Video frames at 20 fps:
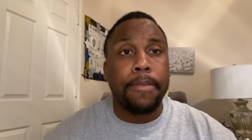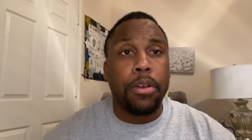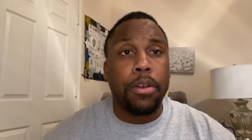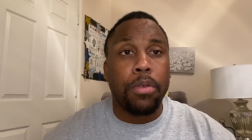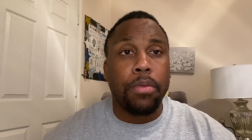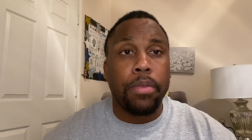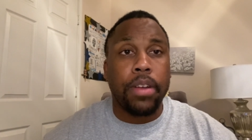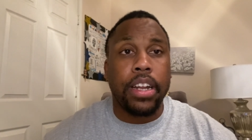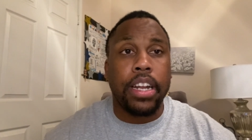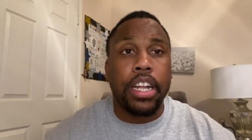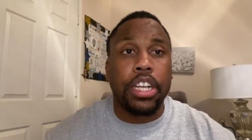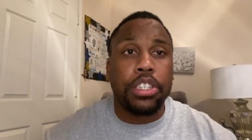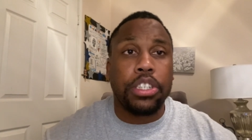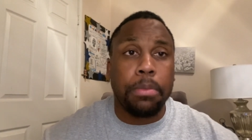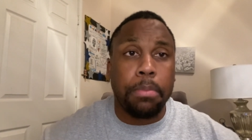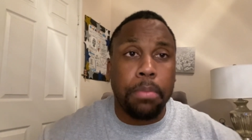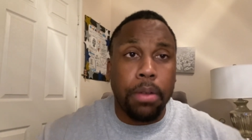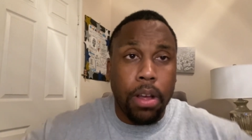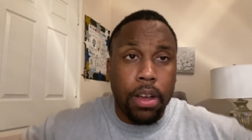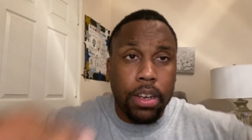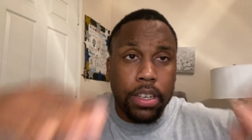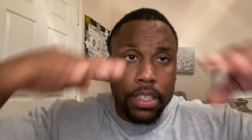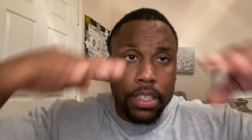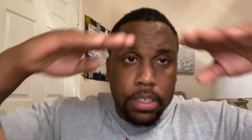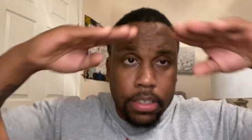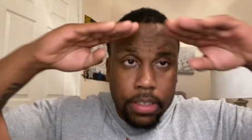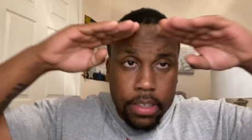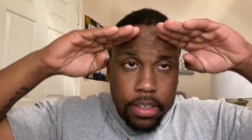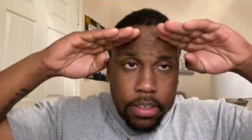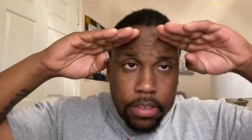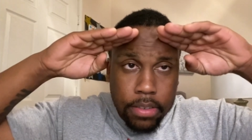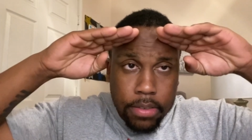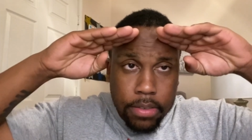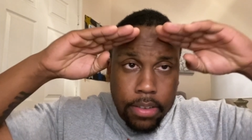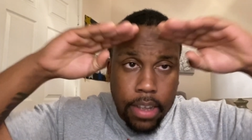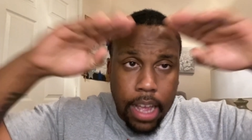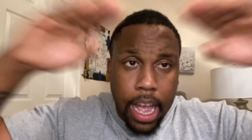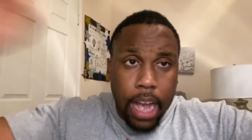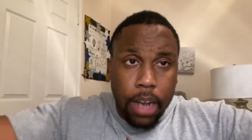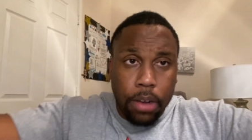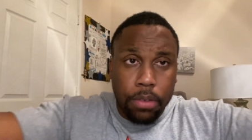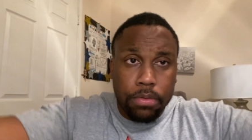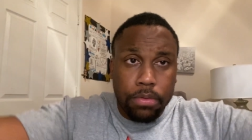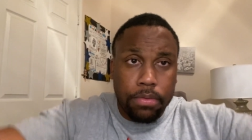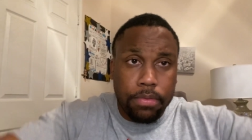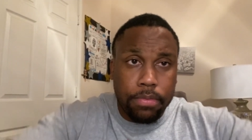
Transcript: Red Nation Blogger, out.